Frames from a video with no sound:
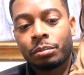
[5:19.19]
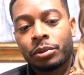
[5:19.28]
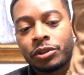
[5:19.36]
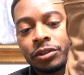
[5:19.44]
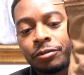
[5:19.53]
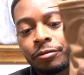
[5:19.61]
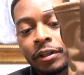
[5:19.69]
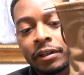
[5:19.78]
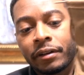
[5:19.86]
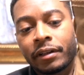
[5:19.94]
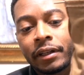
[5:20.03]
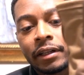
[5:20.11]
push your
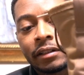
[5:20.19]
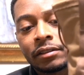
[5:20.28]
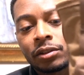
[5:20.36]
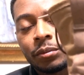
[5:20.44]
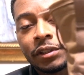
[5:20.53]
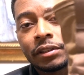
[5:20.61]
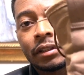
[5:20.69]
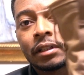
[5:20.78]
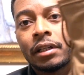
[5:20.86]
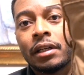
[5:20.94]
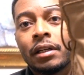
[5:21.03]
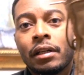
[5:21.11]
finger in there and squeeze it.
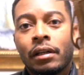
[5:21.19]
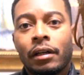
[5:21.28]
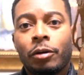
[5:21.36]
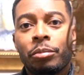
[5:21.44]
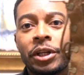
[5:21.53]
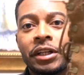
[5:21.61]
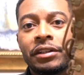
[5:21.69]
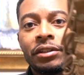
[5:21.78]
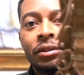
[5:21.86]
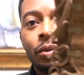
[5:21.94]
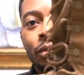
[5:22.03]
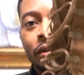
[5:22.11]
But it
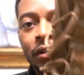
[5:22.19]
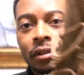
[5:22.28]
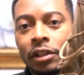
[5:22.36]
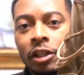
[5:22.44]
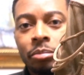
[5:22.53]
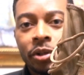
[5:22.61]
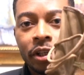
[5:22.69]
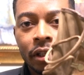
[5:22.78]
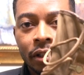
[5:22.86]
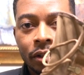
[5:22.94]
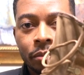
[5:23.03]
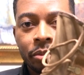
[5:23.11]
do keep your
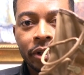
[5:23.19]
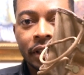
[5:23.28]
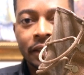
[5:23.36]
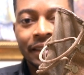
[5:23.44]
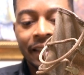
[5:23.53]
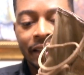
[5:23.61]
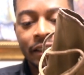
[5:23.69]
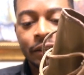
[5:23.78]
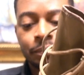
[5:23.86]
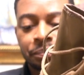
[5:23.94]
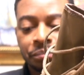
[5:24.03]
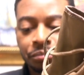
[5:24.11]
heel pretty
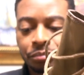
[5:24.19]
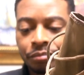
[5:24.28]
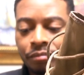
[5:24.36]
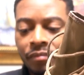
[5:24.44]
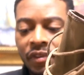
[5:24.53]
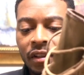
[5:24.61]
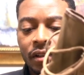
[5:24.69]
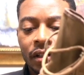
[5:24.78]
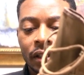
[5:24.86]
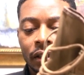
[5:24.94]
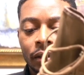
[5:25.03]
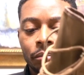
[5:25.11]
steady.
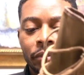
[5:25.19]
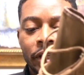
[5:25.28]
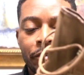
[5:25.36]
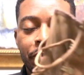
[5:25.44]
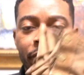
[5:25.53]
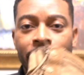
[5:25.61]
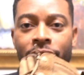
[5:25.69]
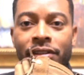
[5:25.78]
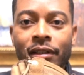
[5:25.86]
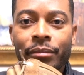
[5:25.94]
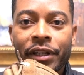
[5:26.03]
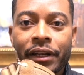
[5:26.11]
But if you're
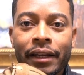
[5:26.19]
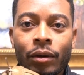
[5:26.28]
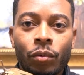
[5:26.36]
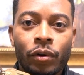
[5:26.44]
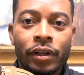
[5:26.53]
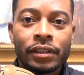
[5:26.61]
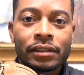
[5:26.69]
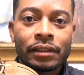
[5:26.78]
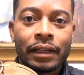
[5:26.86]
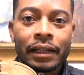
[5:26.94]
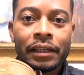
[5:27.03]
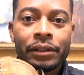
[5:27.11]
somebody that wants
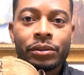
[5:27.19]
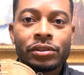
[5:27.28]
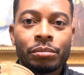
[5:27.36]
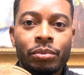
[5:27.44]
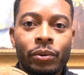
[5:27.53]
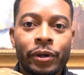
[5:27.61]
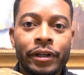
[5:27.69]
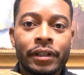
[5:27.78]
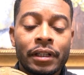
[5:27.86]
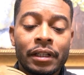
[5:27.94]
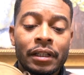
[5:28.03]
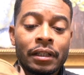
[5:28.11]
like heel
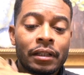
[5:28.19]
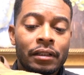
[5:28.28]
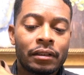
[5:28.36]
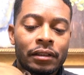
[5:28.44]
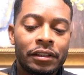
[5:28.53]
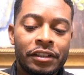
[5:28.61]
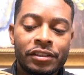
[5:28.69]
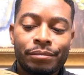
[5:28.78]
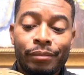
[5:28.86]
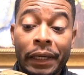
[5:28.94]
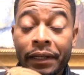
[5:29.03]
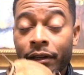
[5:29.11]
support, these
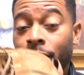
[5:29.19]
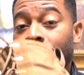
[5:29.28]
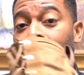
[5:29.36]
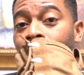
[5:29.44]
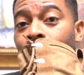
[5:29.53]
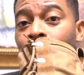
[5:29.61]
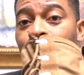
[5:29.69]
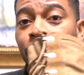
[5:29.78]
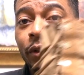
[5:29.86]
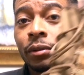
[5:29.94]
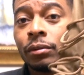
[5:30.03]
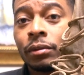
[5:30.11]
may not be the boots for
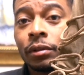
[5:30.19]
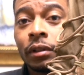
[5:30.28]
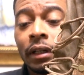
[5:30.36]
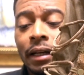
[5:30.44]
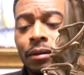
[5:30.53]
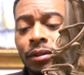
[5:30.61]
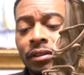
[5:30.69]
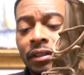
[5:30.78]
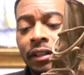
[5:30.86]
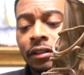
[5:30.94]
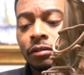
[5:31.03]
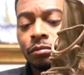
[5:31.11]
you. I would
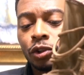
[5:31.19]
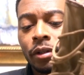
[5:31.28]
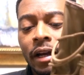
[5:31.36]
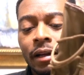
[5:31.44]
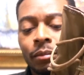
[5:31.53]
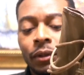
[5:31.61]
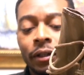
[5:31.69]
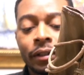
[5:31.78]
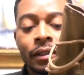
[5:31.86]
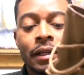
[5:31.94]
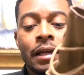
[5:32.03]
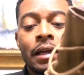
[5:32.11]
say try them
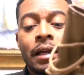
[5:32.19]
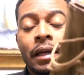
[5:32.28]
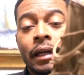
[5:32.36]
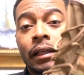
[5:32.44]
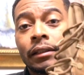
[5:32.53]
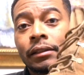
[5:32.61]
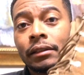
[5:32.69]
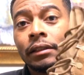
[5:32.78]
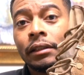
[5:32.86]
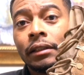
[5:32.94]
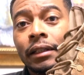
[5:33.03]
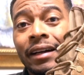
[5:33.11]
on and
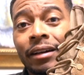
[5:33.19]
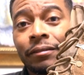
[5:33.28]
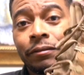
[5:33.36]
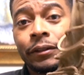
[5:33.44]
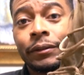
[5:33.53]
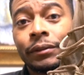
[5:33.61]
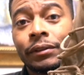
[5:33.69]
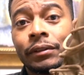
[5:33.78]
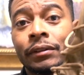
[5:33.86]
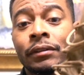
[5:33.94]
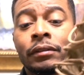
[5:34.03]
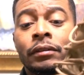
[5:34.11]
see how it feels.